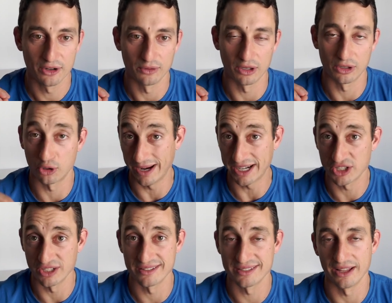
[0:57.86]

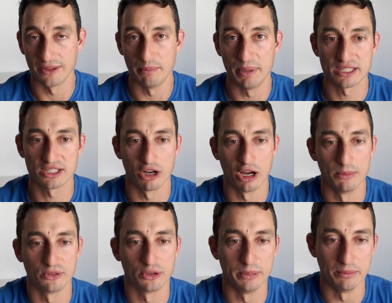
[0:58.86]
corrections are the best times
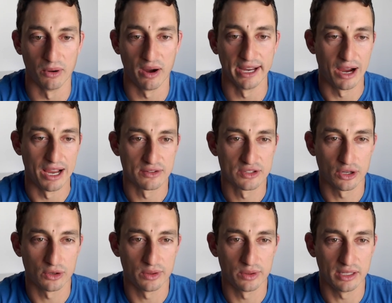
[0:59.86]
to be buying.
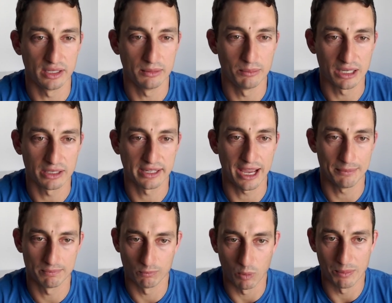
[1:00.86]
So the market cap,
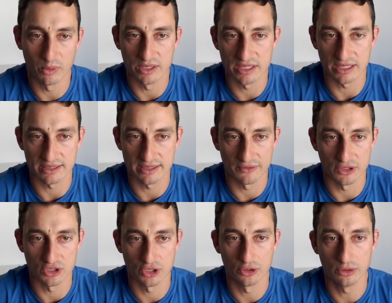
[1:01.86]
one point six seven
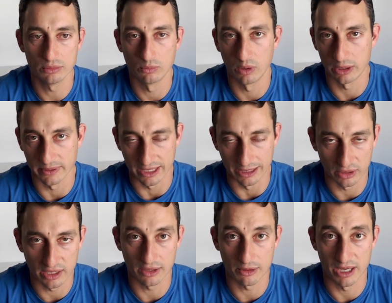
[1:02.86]
two, why do we keep
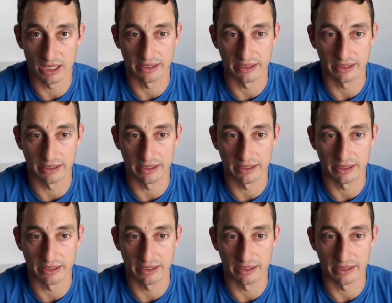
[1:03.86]
looking at the market